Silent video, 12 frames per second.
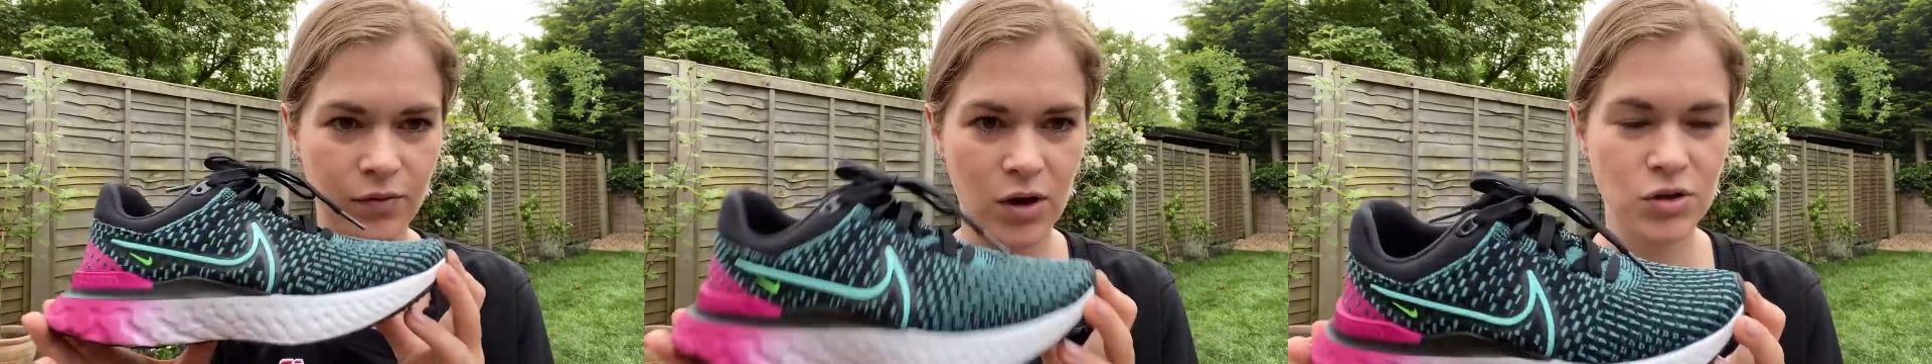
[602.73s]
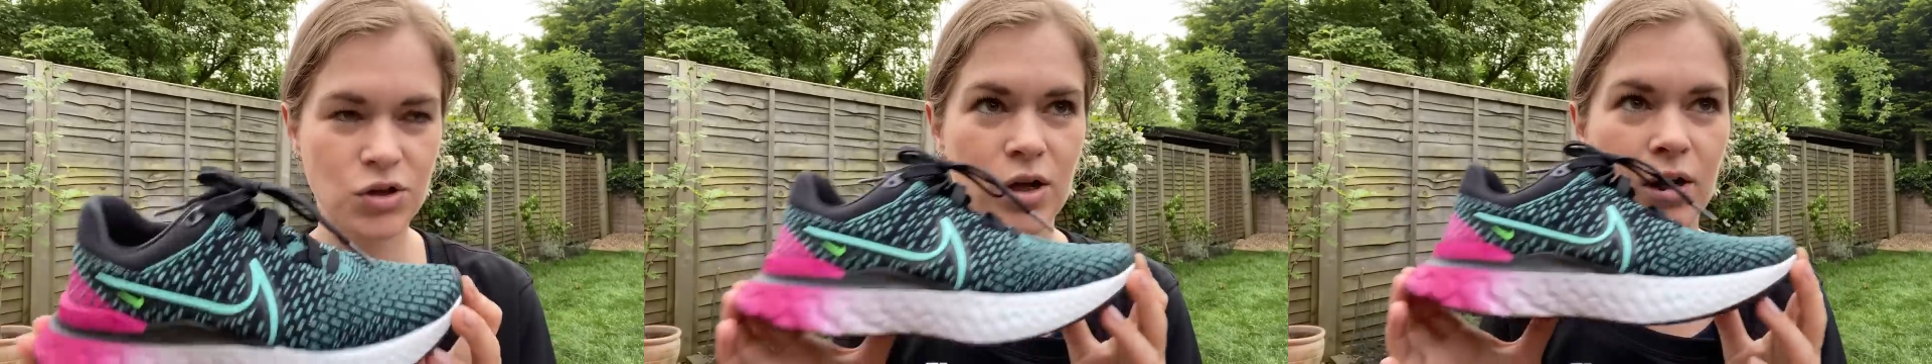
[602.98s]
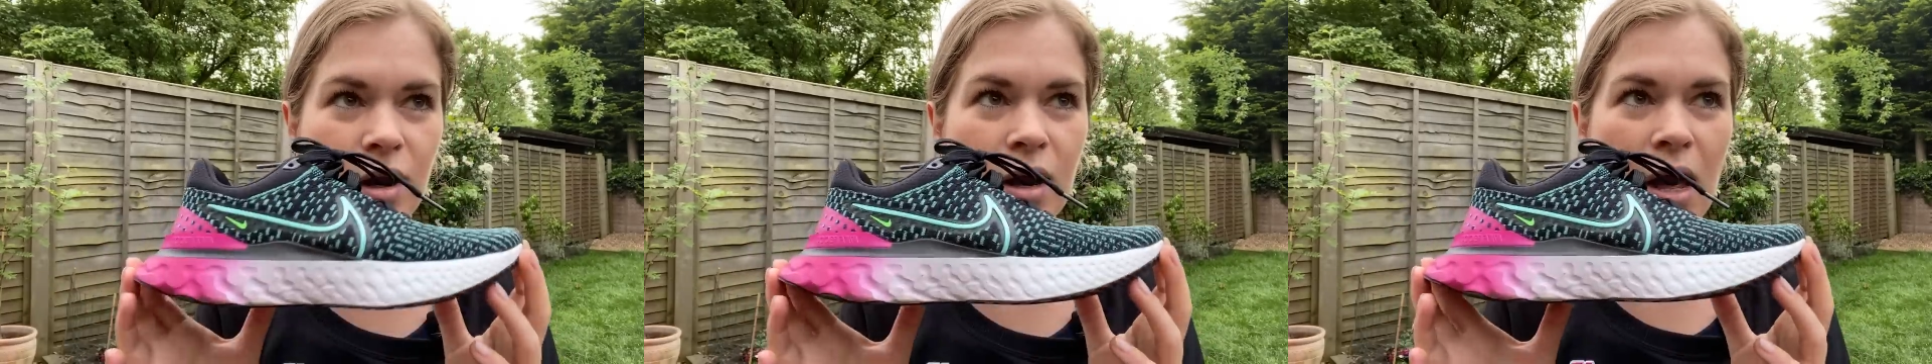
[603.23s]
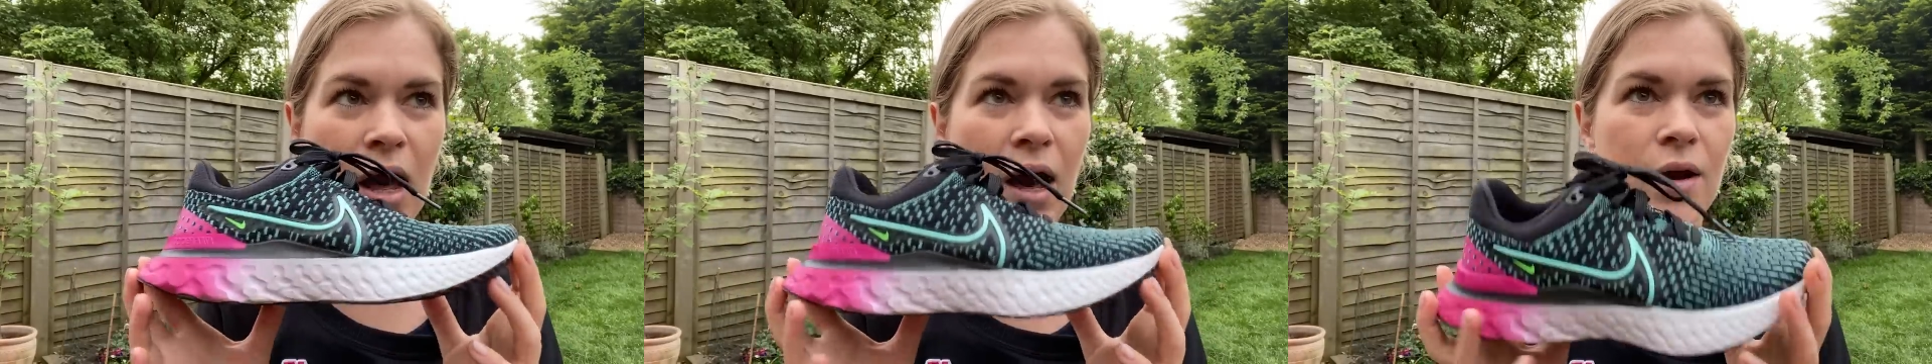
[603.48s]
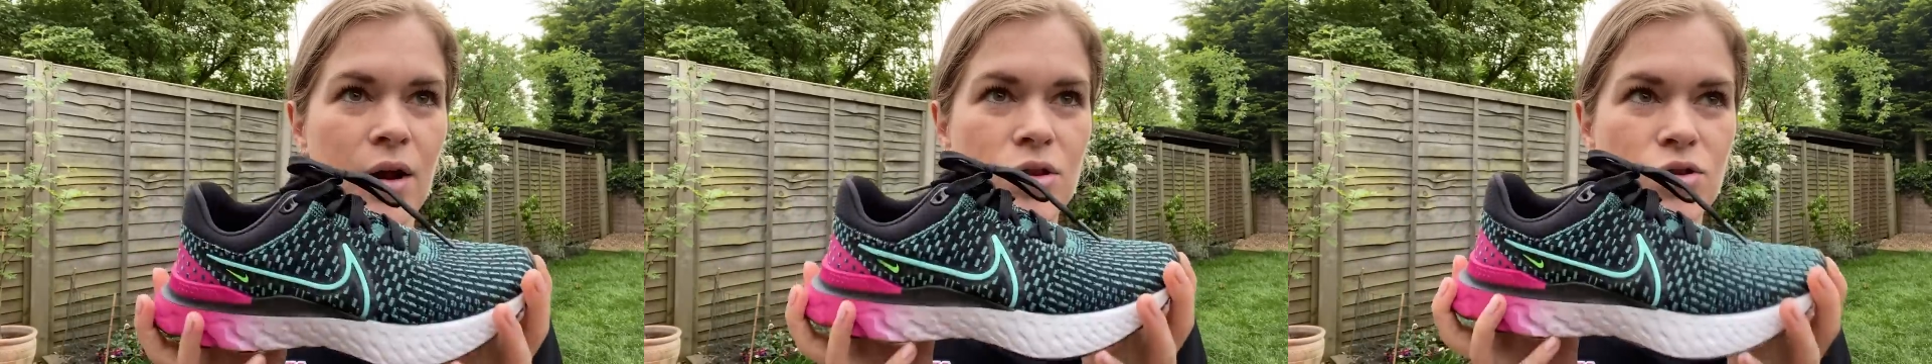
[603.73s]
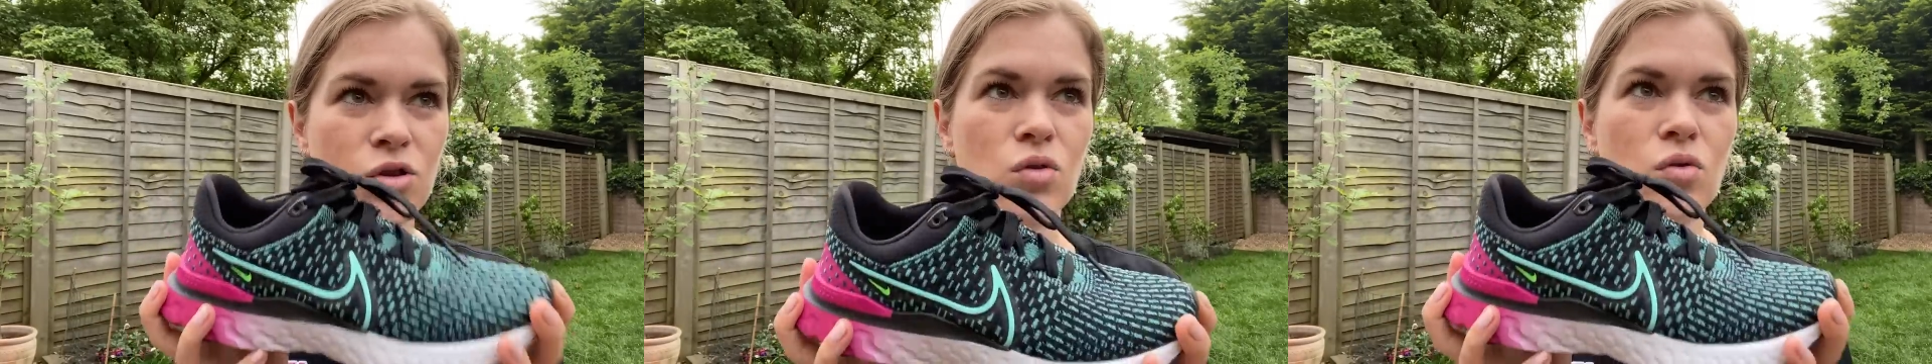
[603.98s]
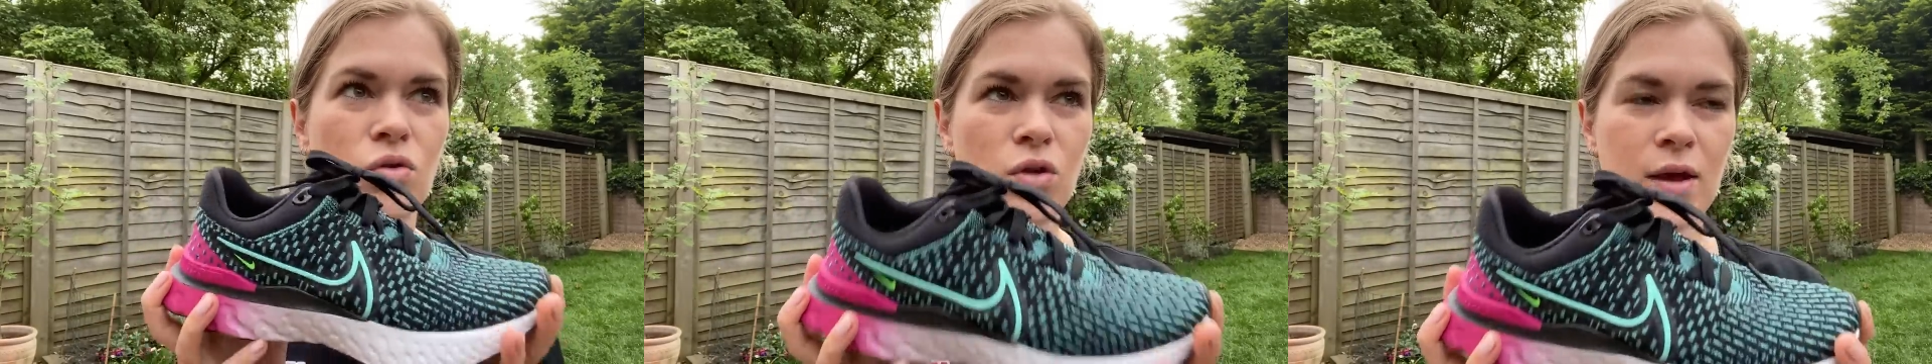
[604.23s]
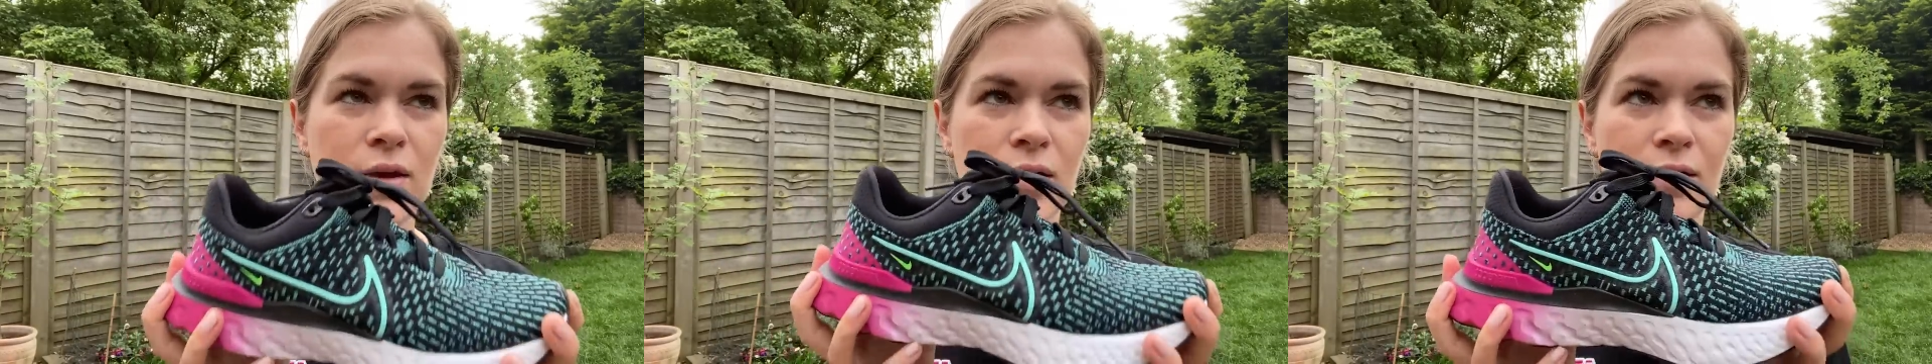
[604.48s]
version, and I do
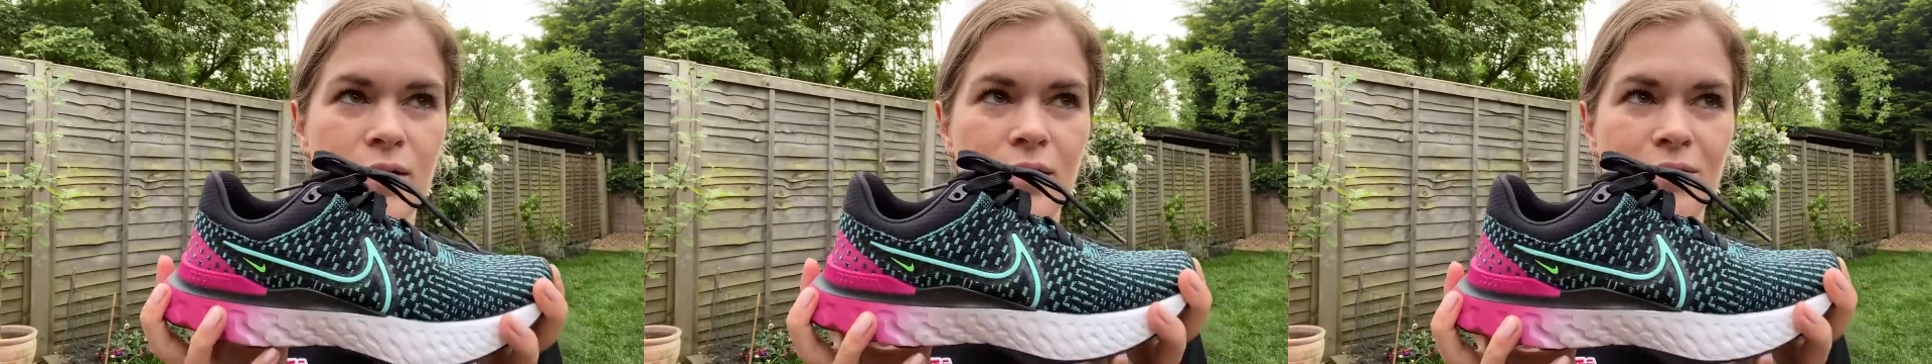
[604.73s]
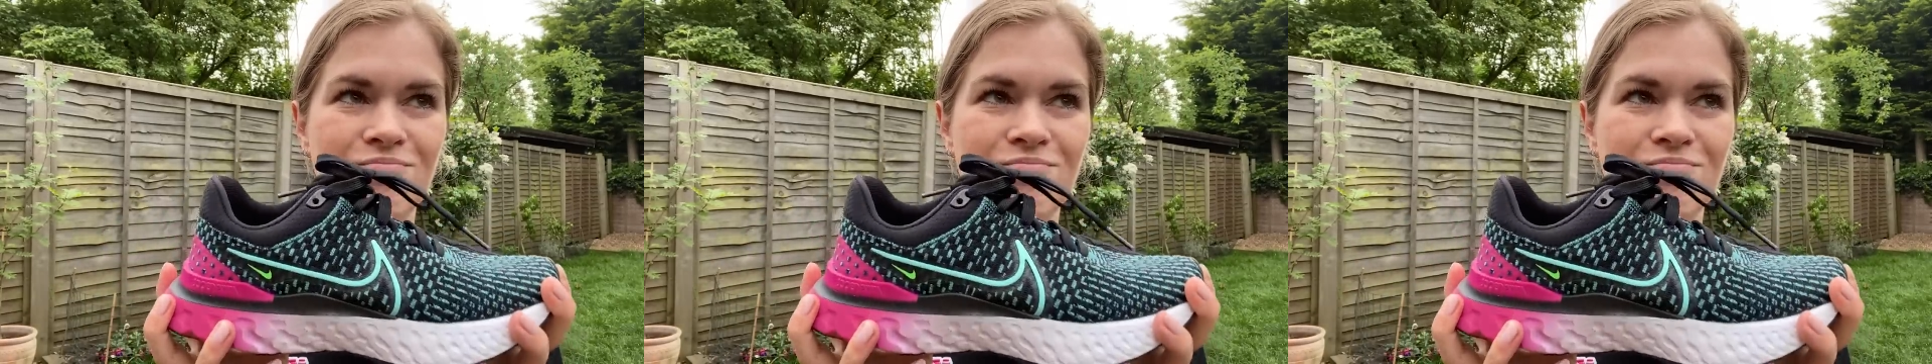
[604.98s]
think